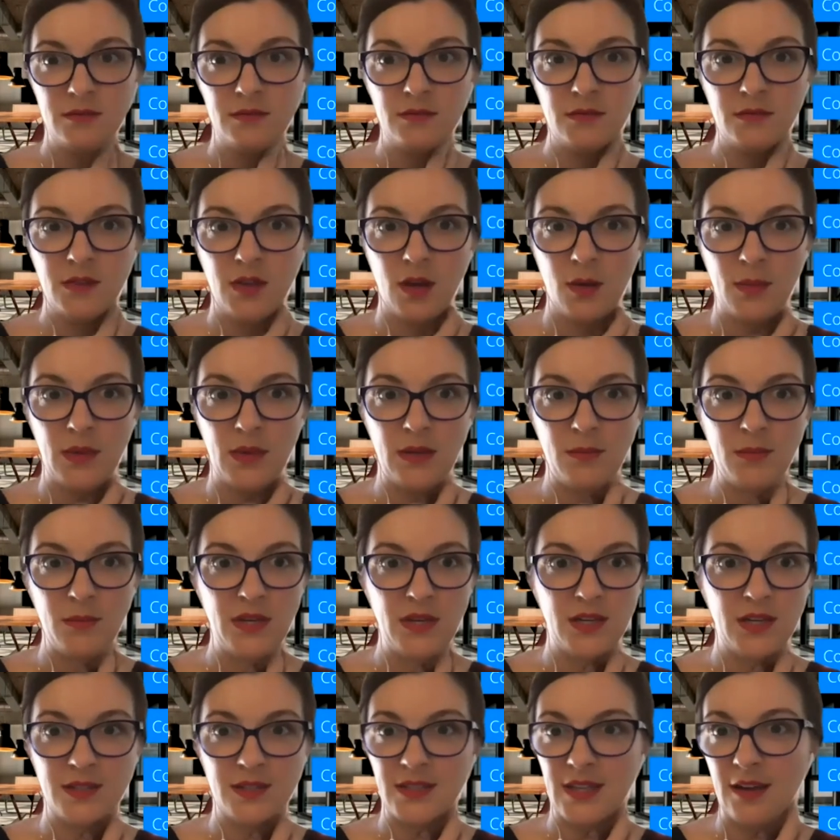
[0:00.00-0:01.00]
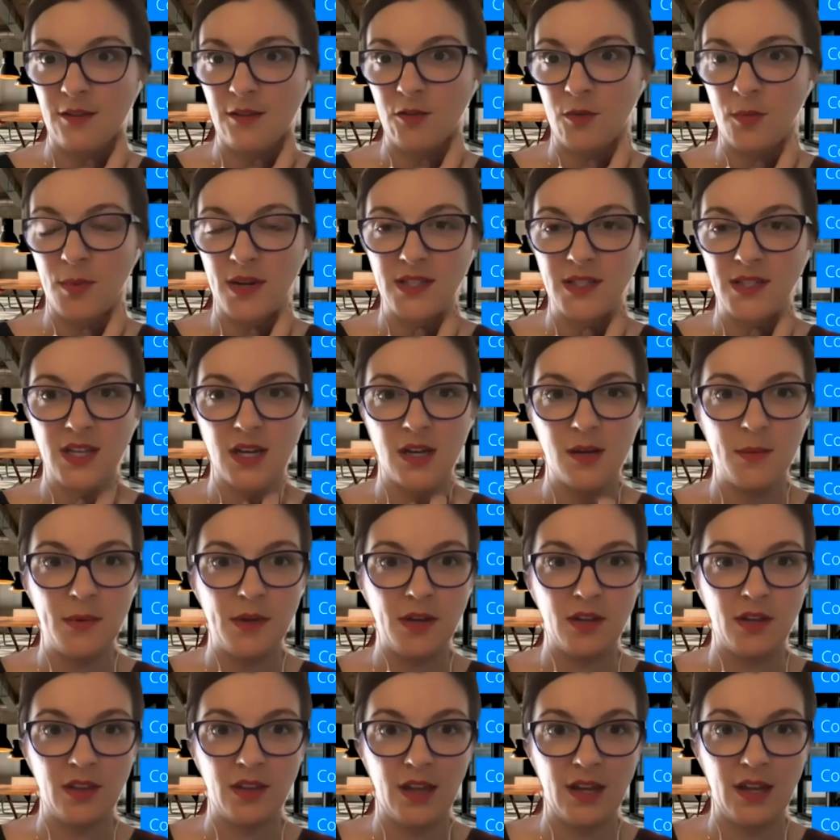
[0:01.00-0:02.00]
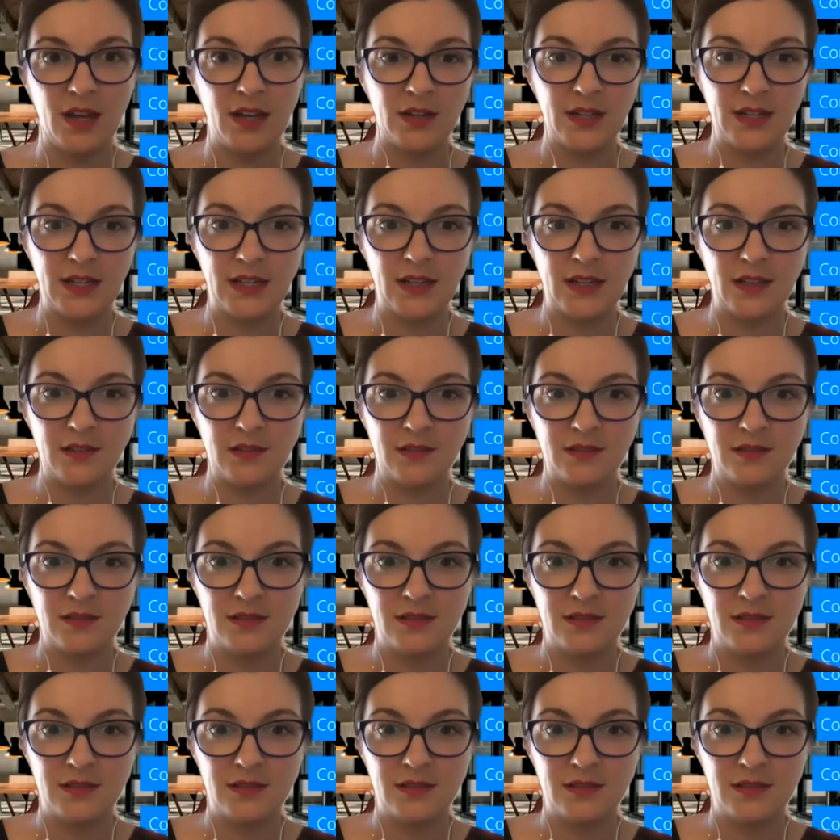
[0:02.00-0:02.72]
come in because everybody's got to be online right now.